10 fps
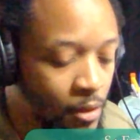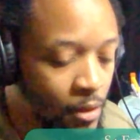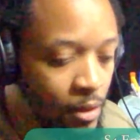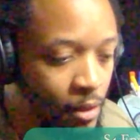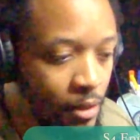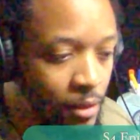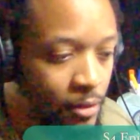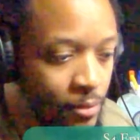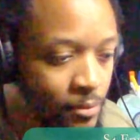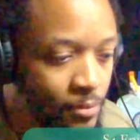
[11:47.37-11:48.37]

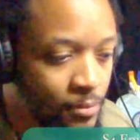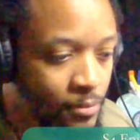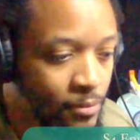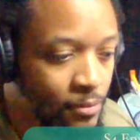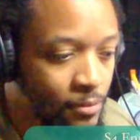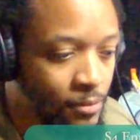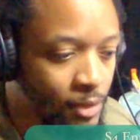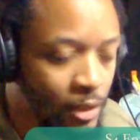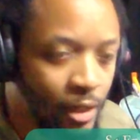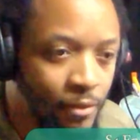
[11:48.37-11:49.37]
And
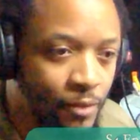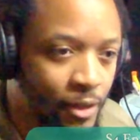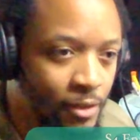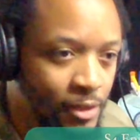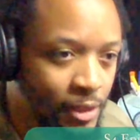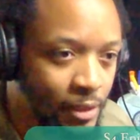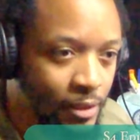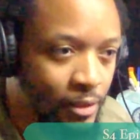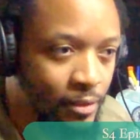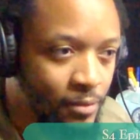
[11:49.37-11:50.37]
a lot of veterans out
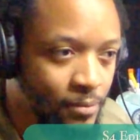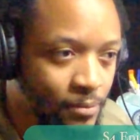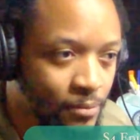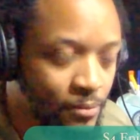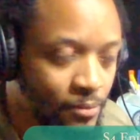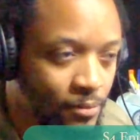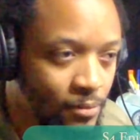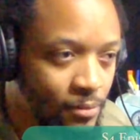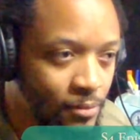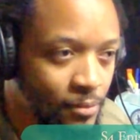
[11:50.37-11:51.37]
here,
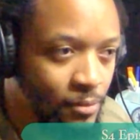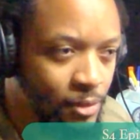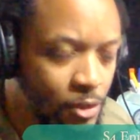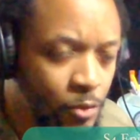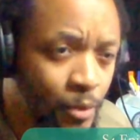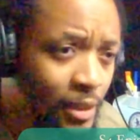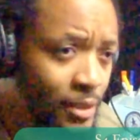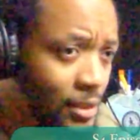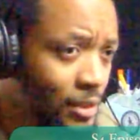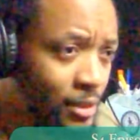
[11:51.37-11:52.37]

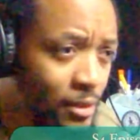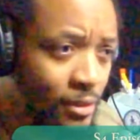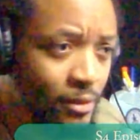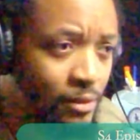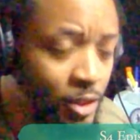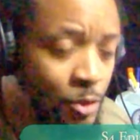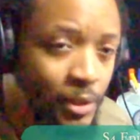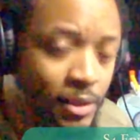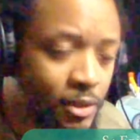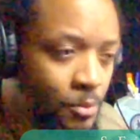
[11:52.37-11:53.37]
politicians,
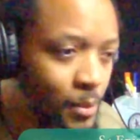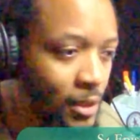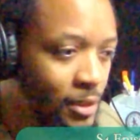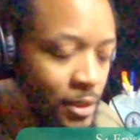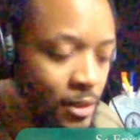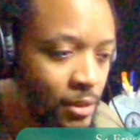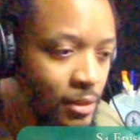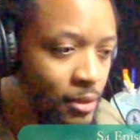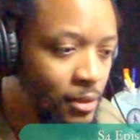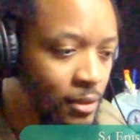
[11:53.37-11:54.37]
especially the
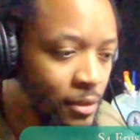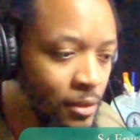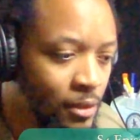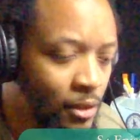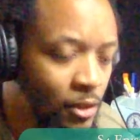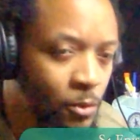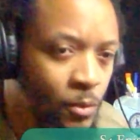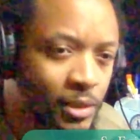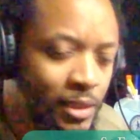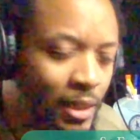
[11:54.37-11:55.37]
politicians, are the
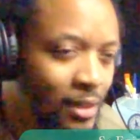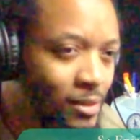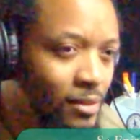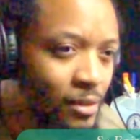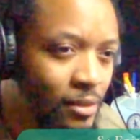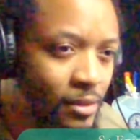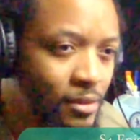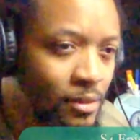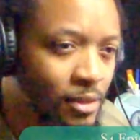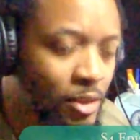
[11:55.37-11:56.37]
ones constantly
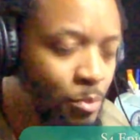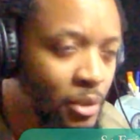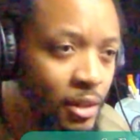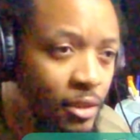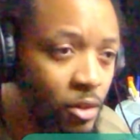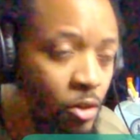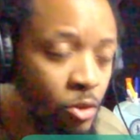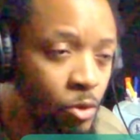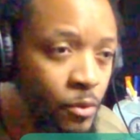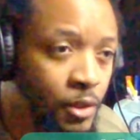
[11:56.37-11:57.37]
spitting
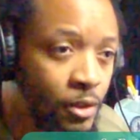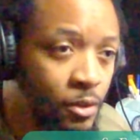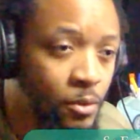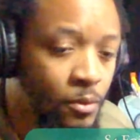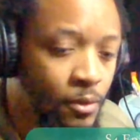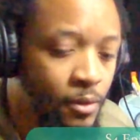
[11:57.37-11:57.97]
all over their oath.